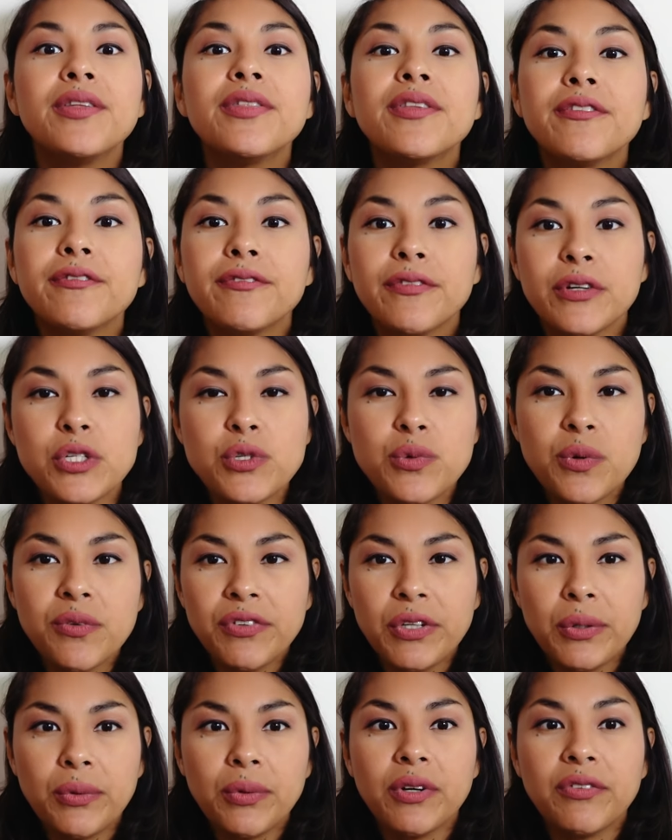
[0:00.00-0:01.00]
the first
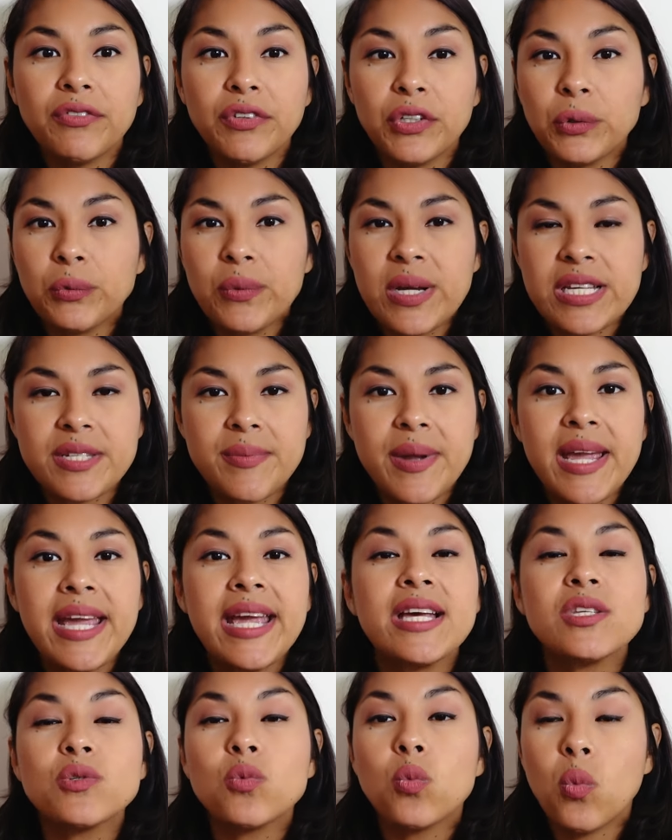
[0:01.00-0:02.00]
reviewer of your resume
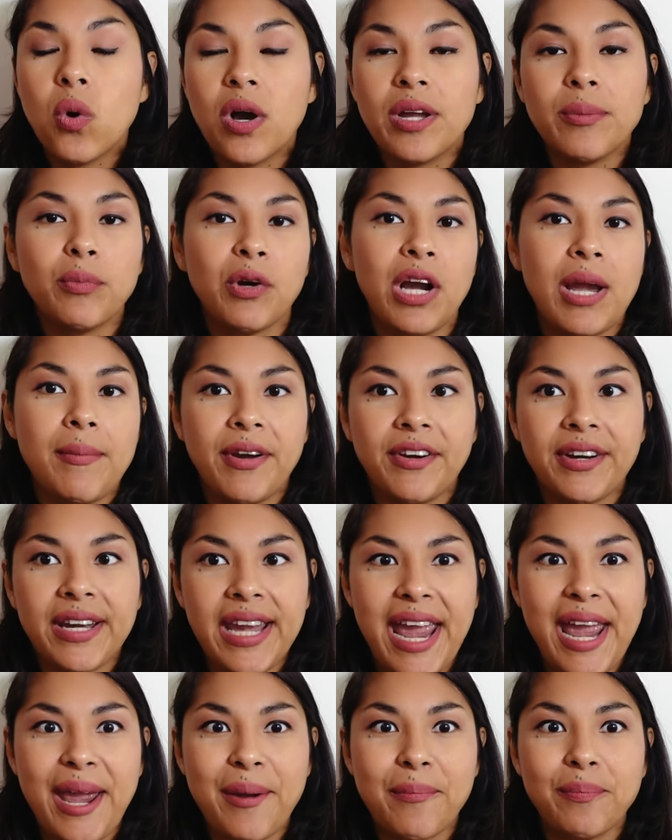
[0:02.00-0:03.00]
has one primary
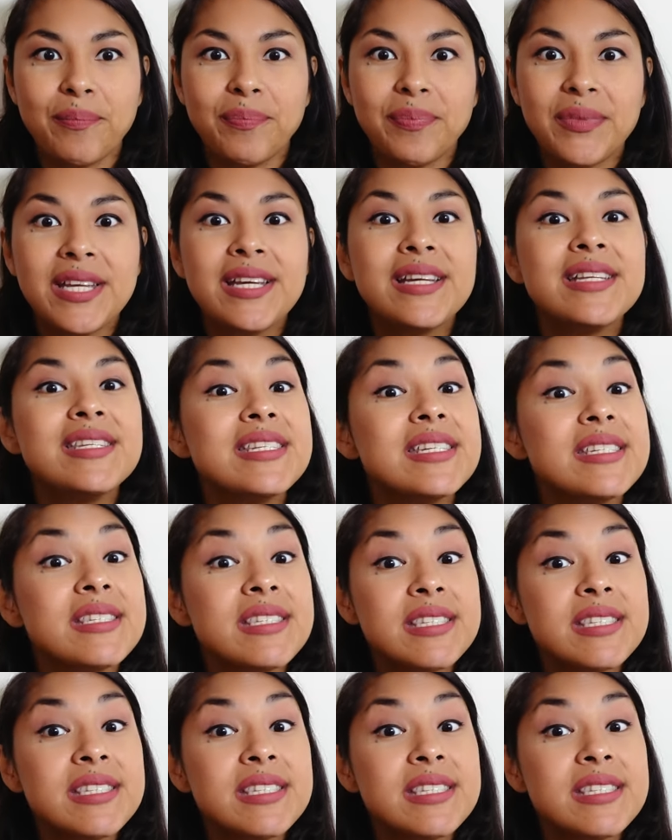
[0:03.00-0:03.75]
aim to